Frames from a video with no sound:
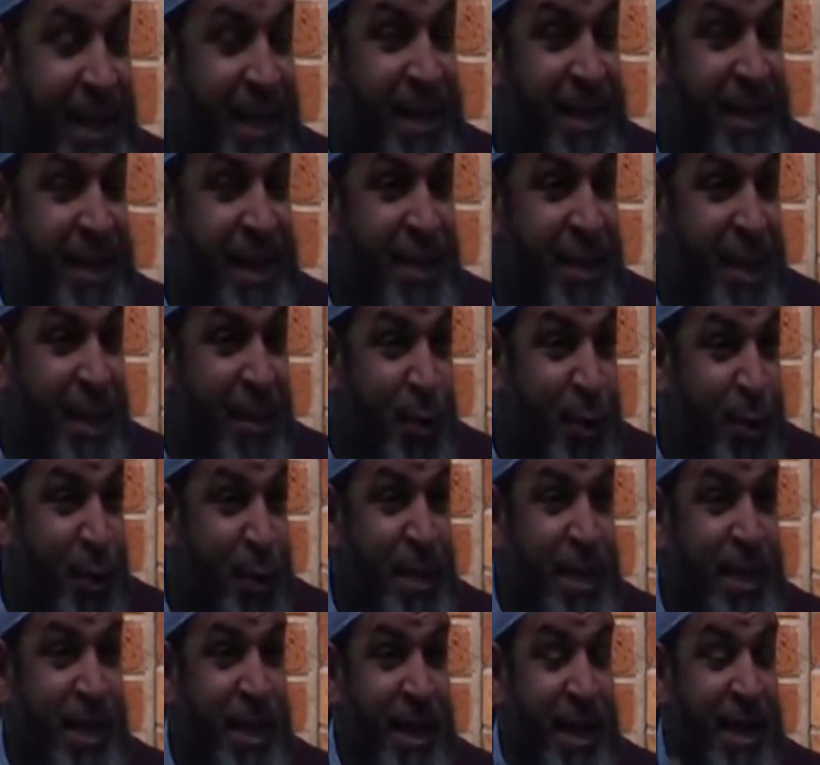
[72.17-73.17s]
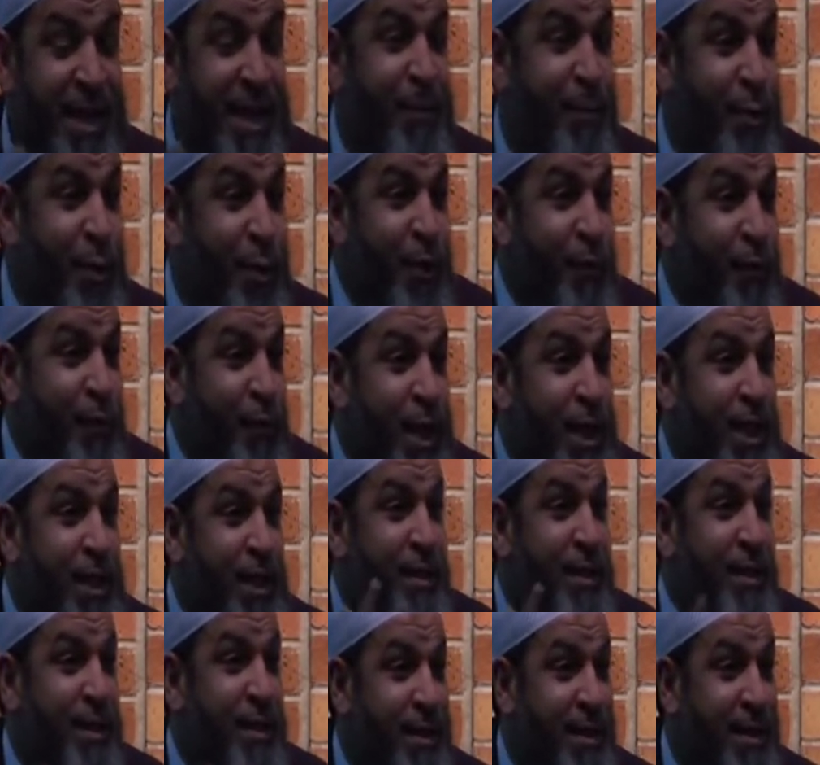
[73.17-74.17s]
The Zabur is a book of
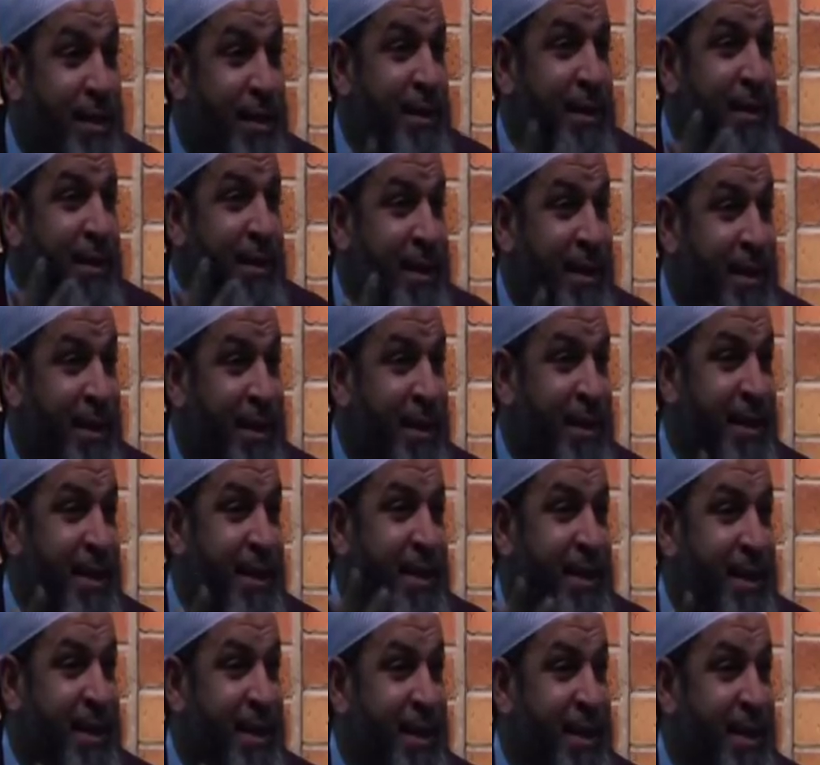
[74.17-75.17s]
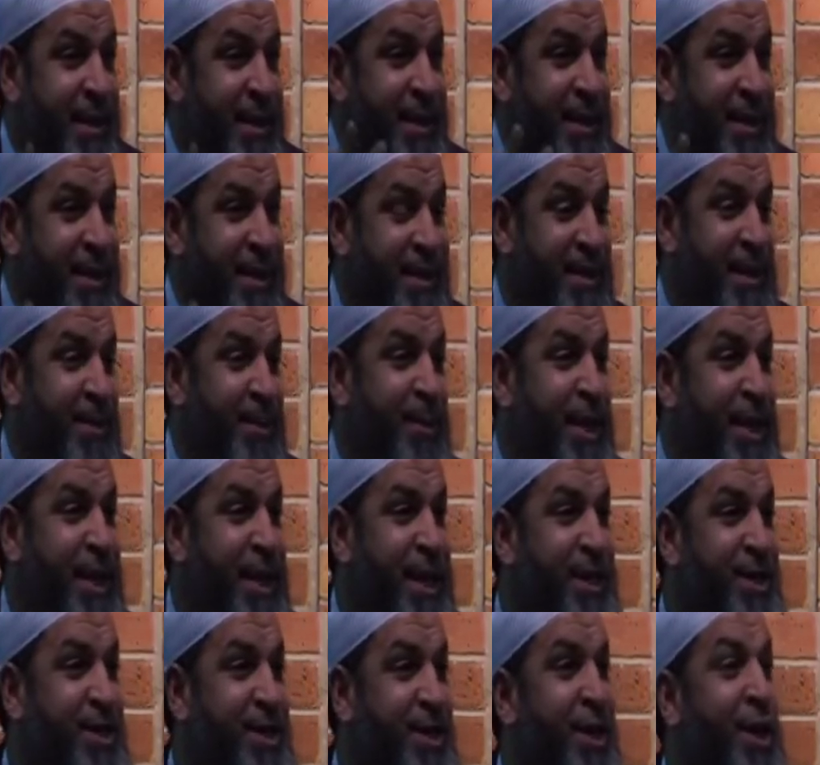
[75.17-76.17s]
what?
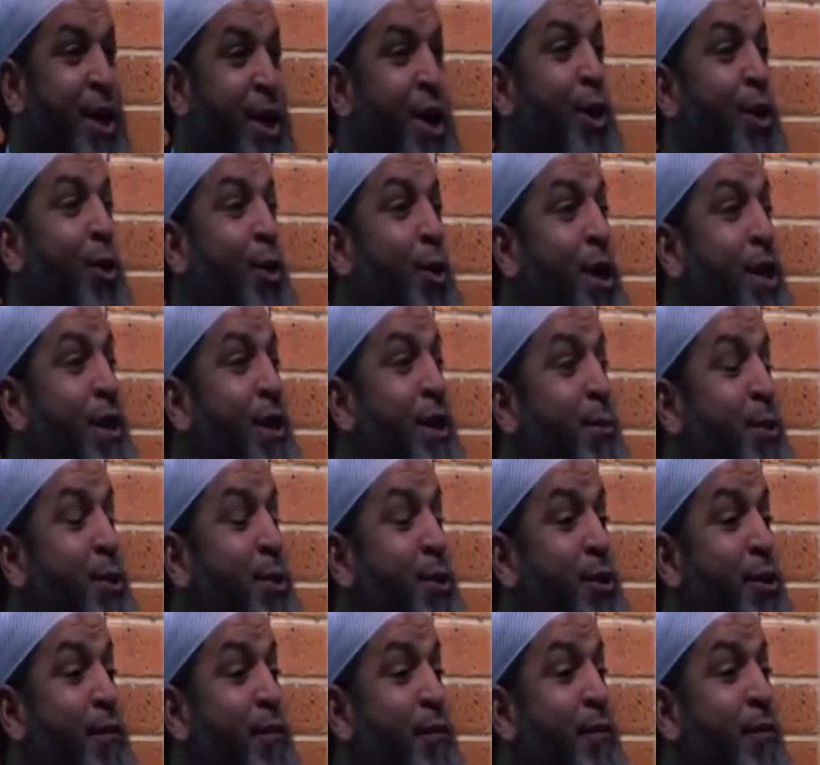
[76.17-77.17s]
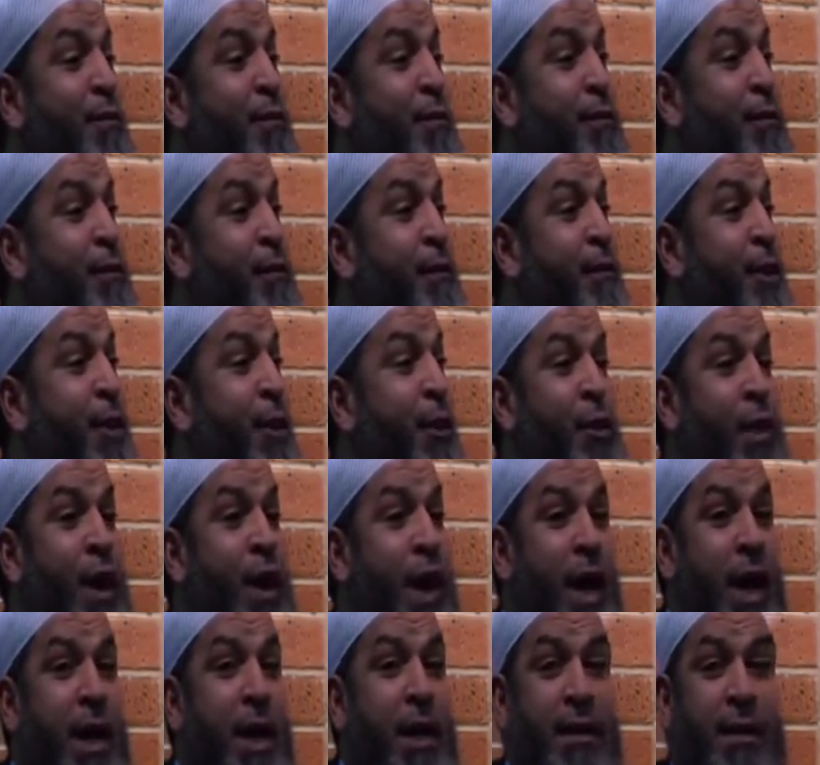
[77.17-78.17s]
Supplication. Look at the beauty of the
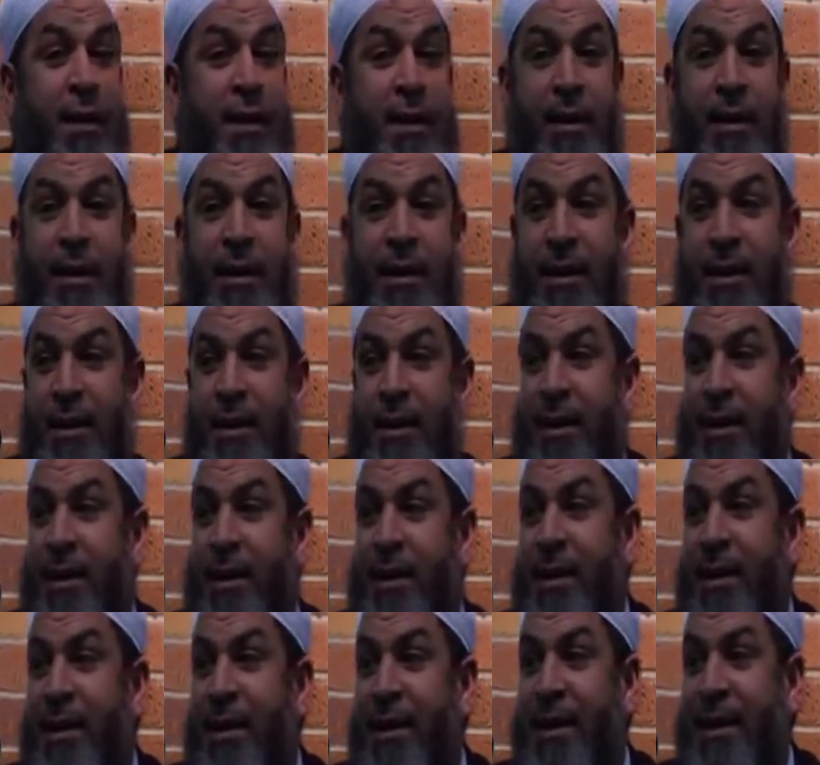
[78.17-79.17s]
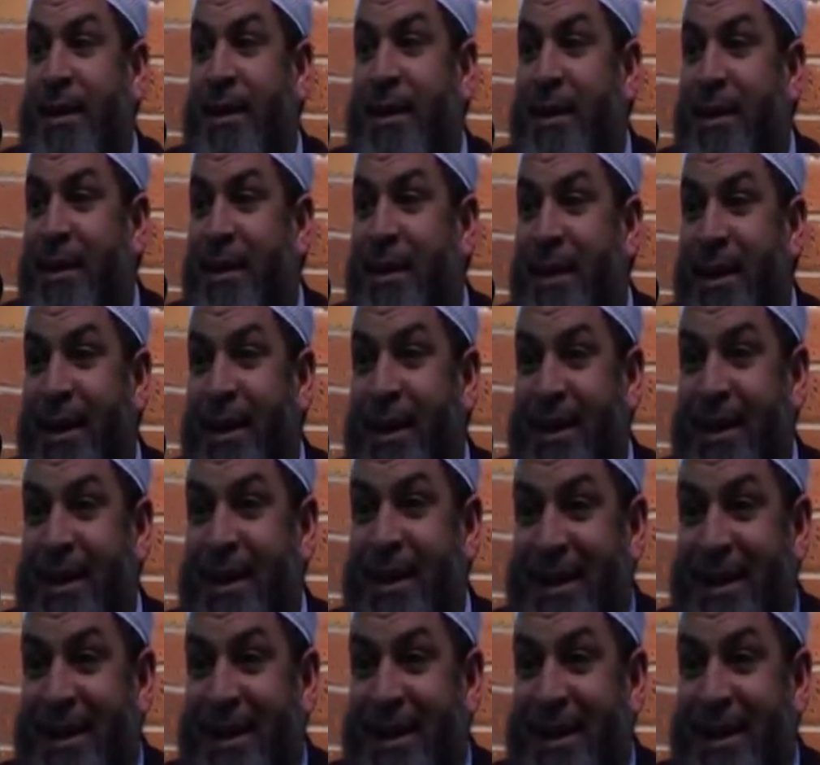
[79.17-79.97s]
Quran. Huh?